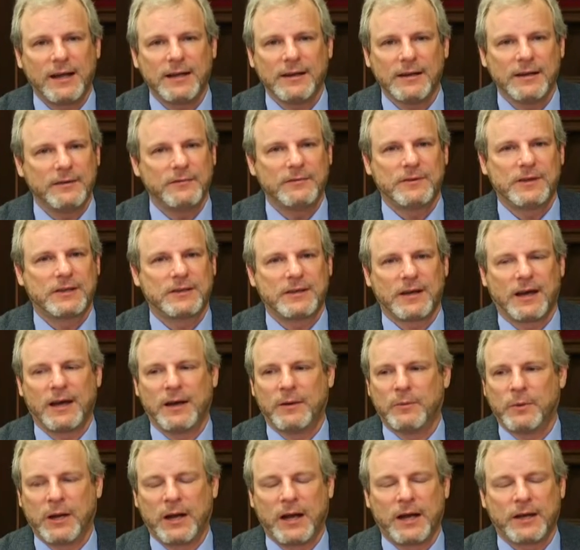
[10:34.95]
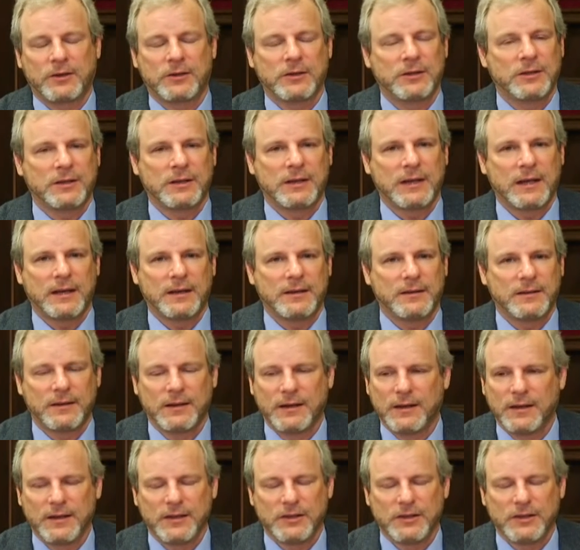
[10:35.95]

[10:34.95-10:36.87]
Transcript: I lived the time when I couldn't get